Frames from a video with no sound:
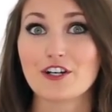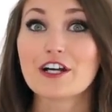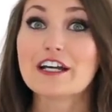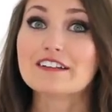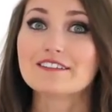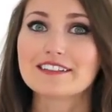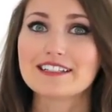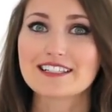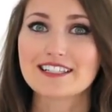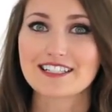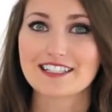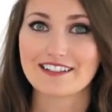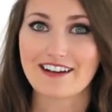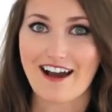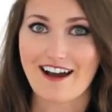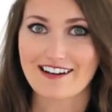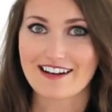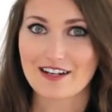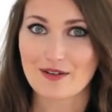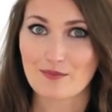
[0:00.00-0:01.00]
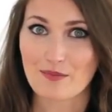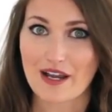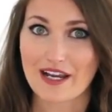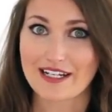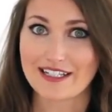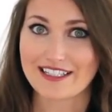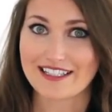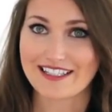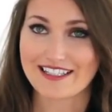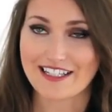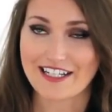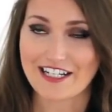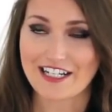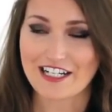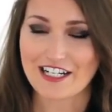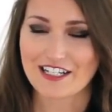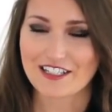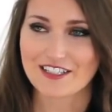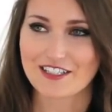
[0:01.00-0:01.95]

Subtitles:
at least not in my city.